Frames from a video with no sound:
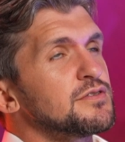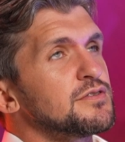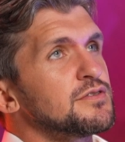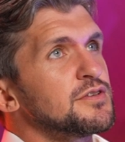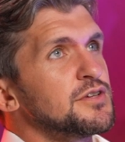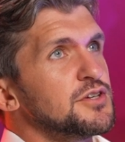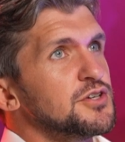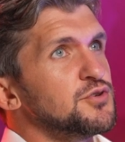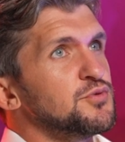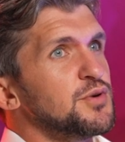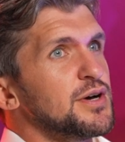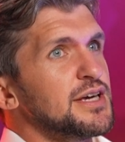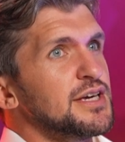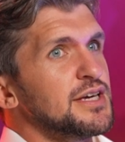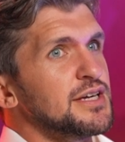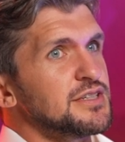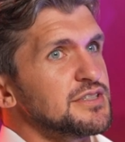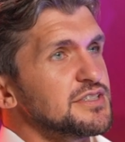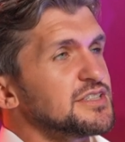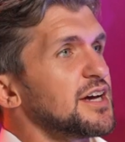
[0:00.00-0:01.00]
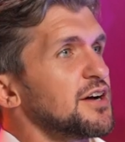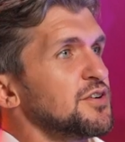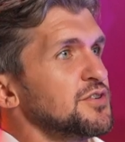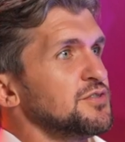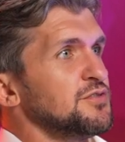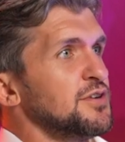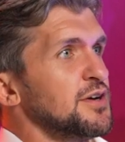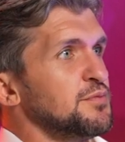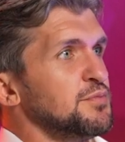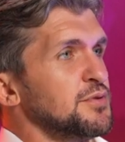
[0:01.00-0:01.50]
the UAE and
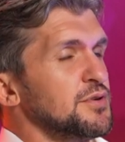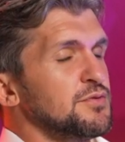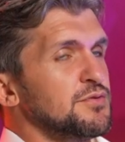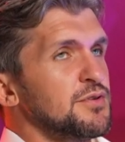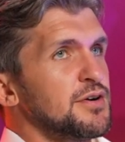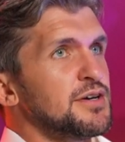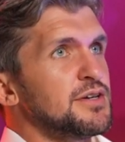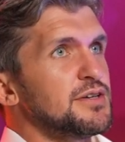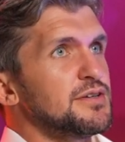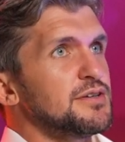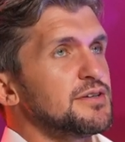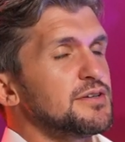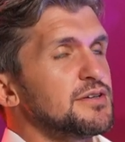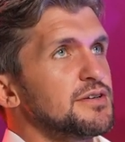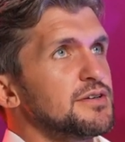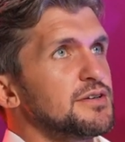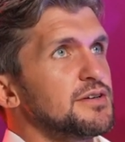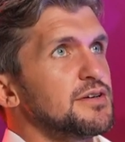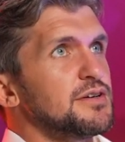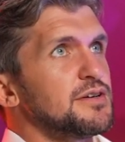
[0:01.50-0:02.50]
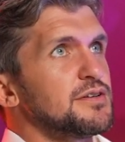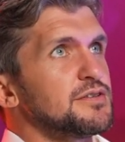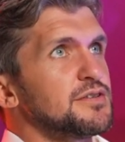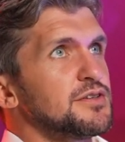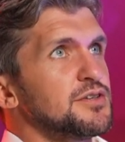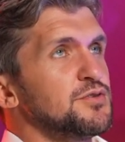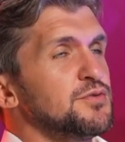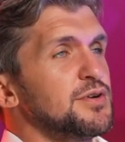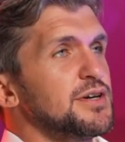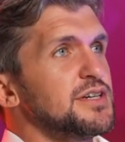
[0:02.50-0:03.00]
Saudi Arabia, right?
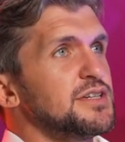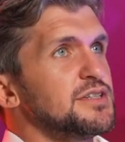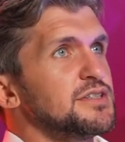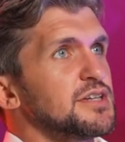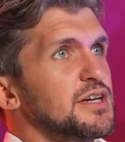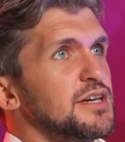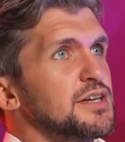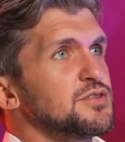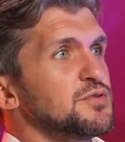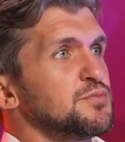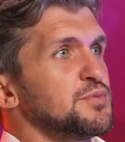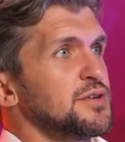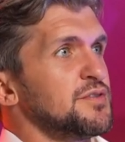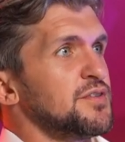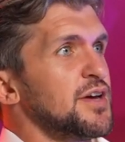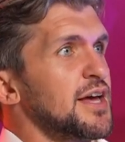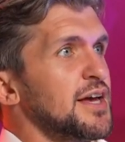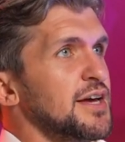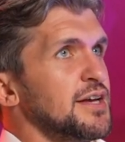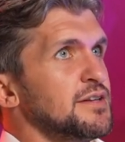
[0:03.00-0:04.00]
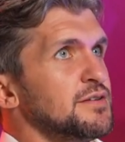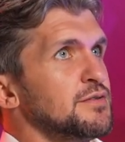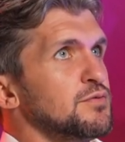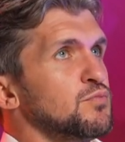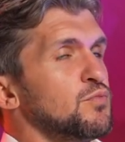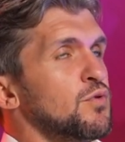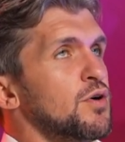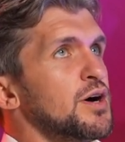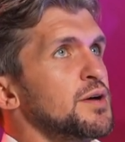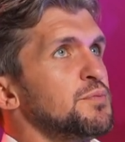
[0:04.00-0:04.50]
The UAE is a little bit ahead.
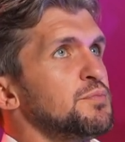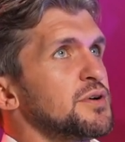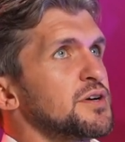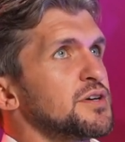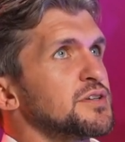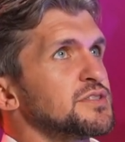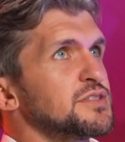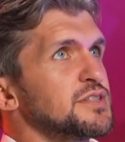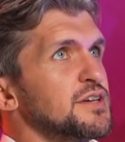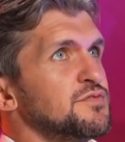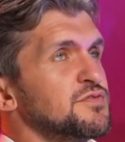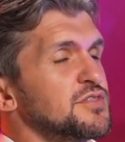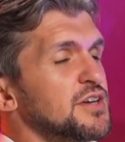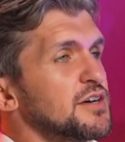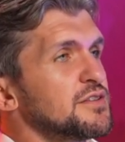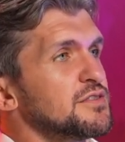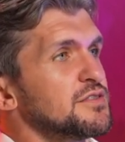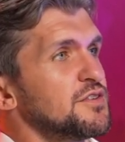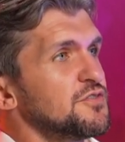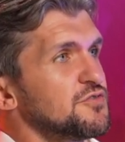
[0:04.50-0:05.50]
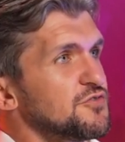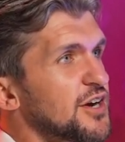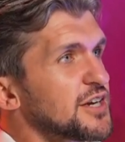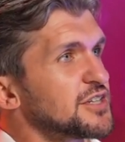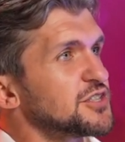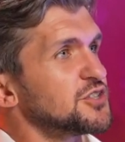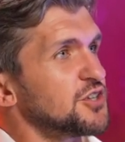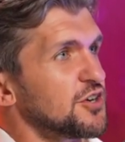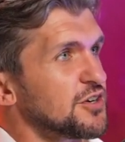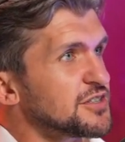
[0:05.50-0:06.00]
Why? Because they've done the
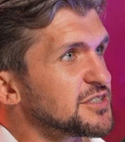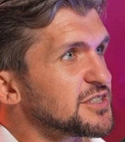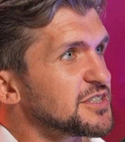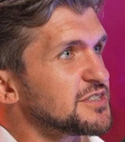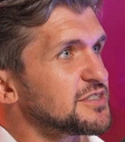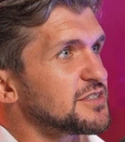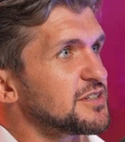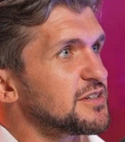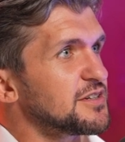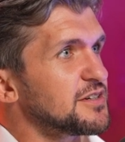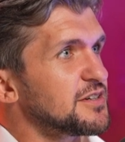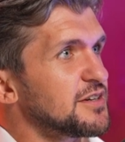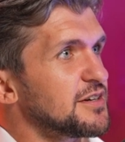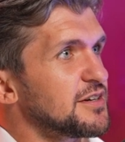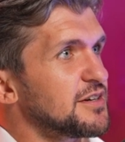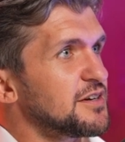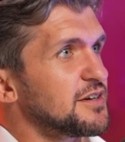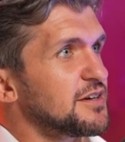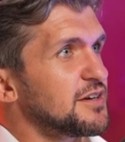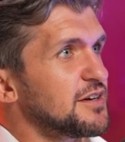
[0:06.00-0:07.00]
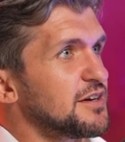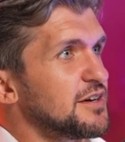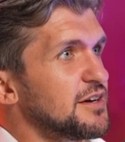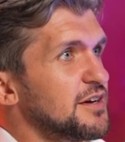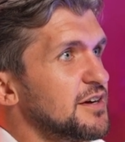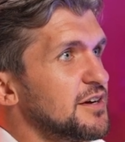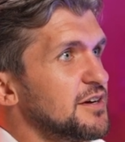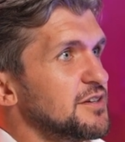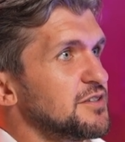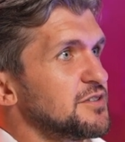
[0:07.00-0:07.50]
franchises.
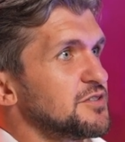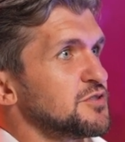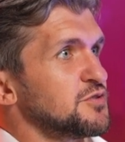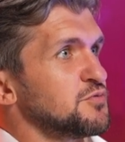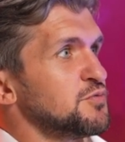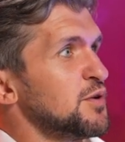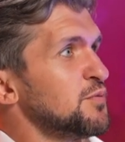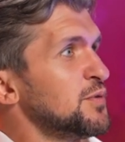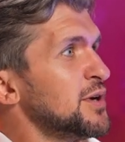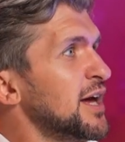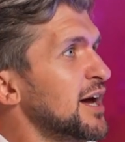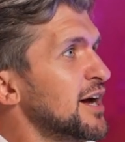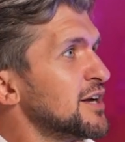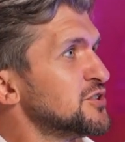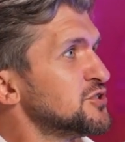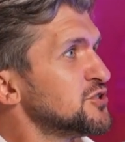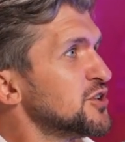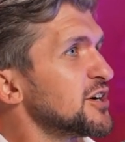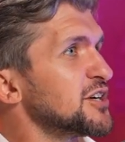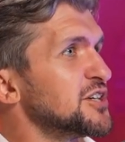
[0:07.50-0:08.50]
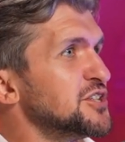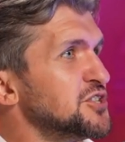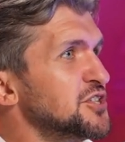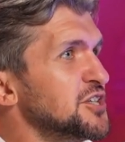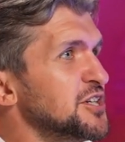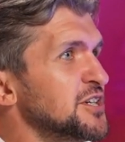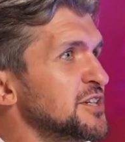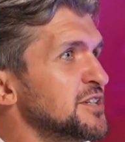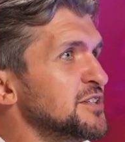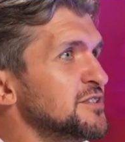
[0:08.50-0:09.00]
So where we had Chuck E.
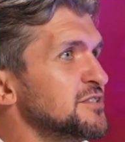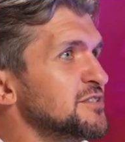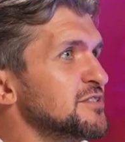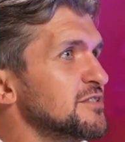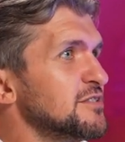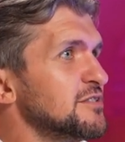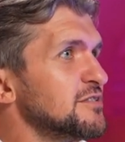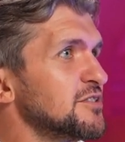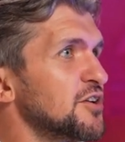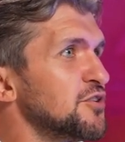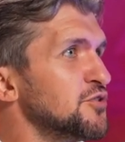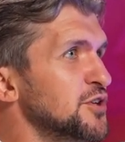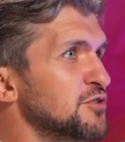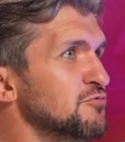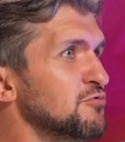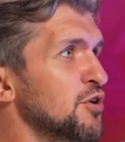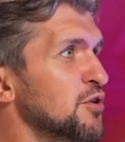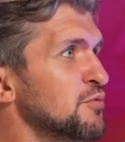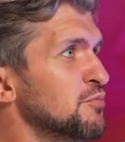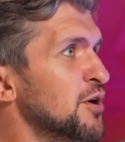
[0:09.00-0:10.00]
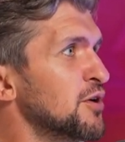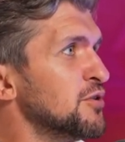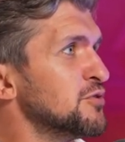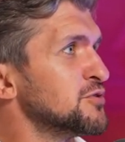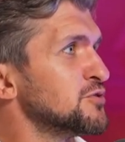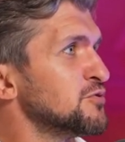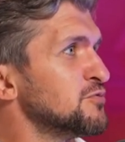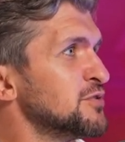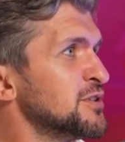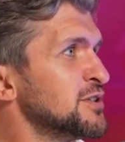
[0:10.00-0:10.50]
Cheese, Tony
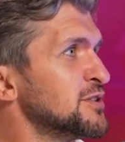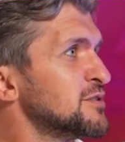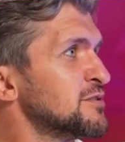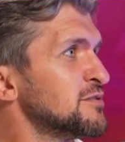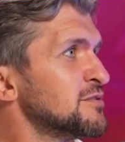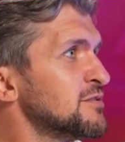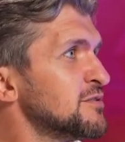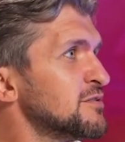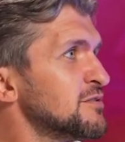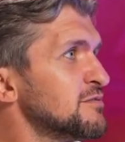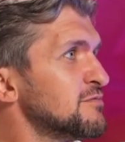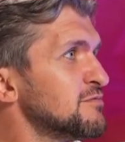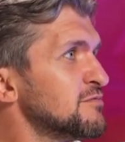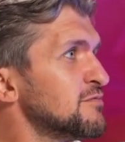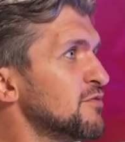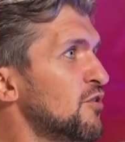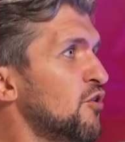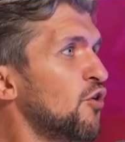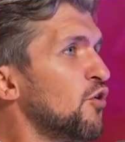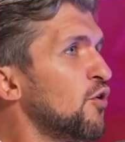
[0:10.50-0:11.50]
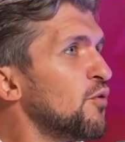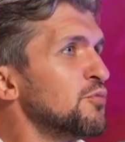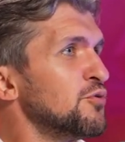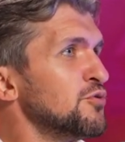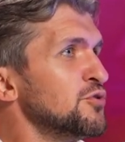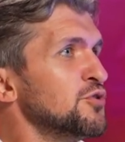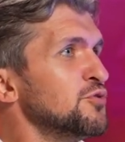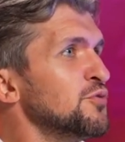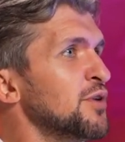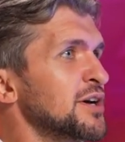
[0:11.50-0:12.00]
Romo's, all these horrible
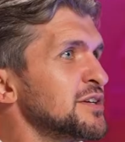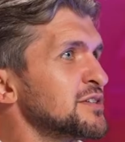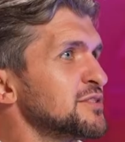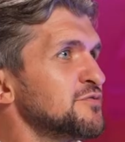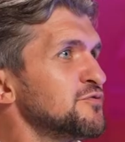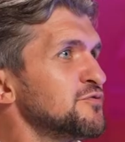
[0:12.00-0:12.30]
US